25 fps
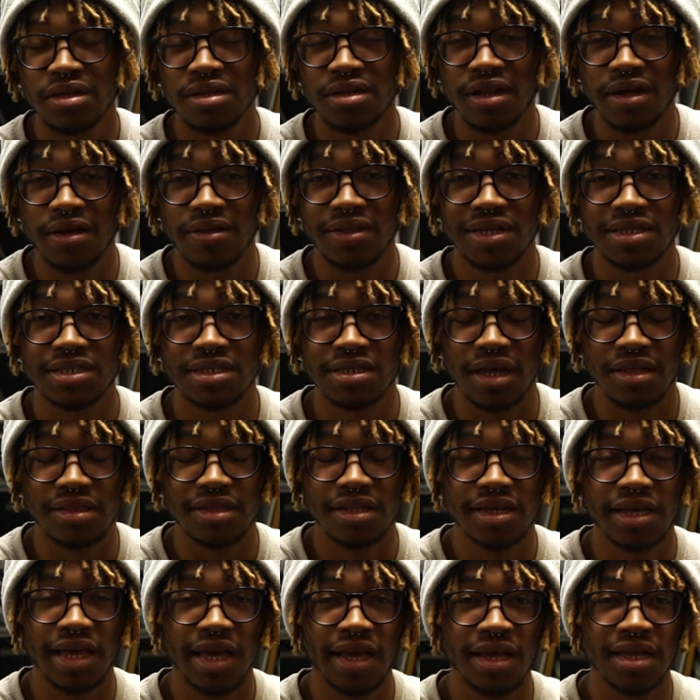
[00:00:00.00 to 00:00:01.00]
No, that's not
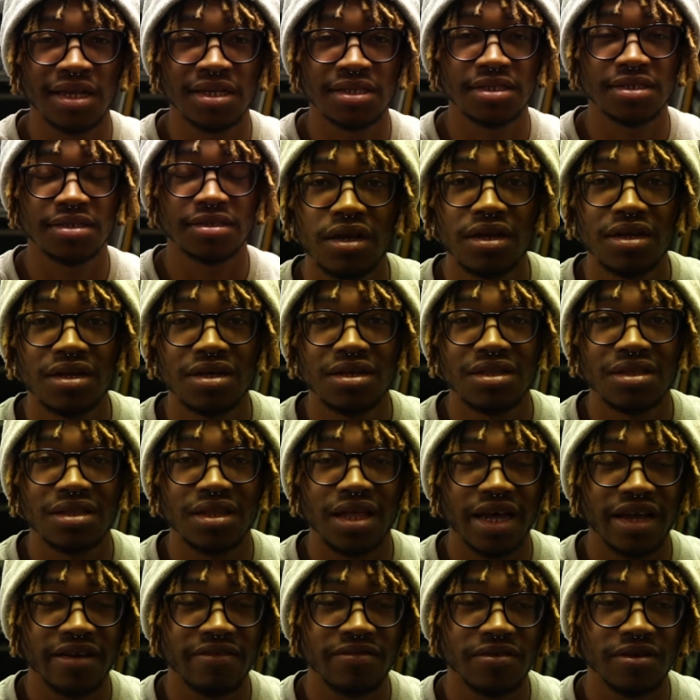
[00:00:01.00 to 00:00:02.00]
the case.
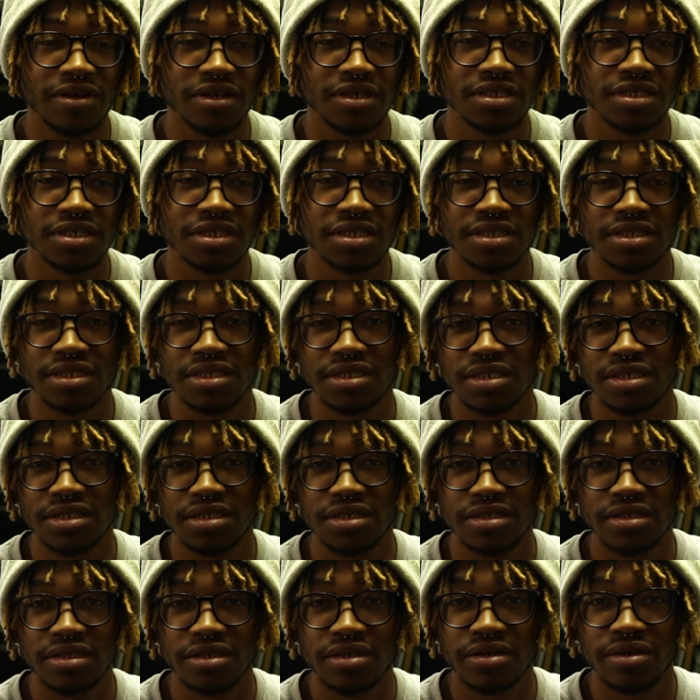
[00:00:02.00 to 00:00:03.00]
Like for
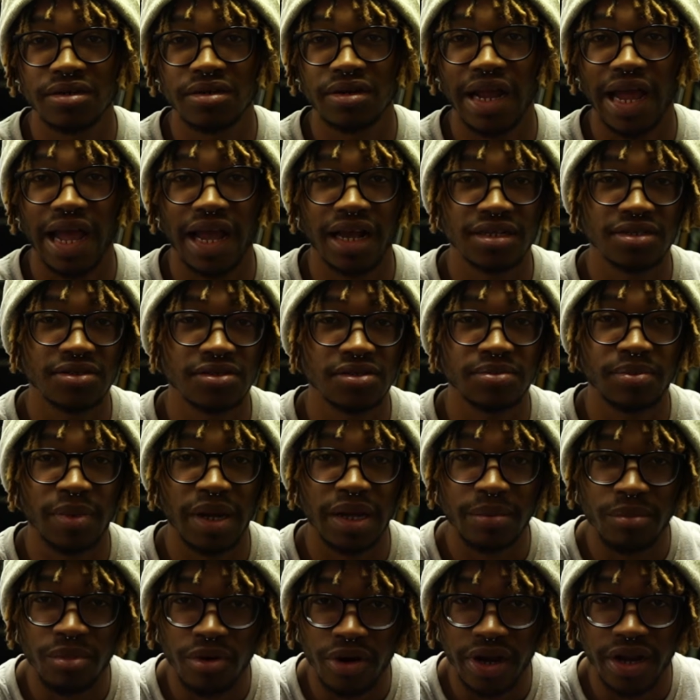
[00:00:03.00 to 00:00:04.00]
instance, your axles
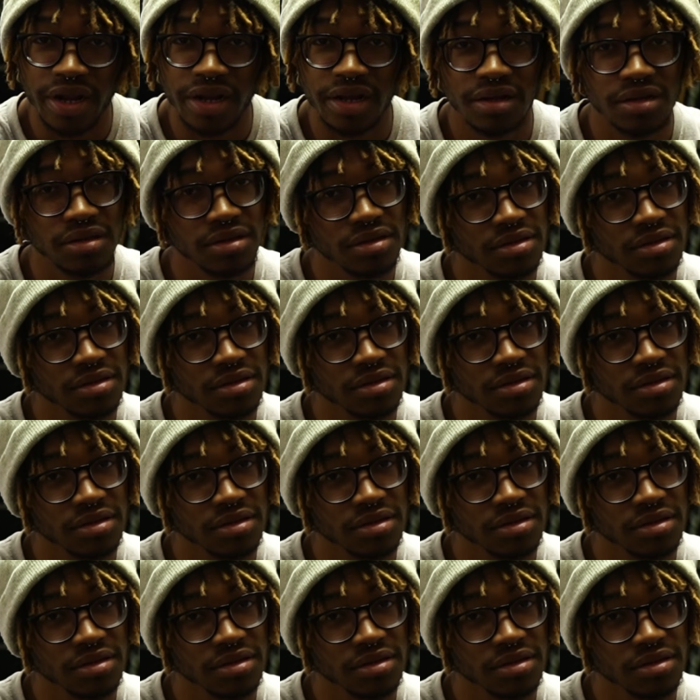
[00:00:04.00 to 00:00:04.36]
might break.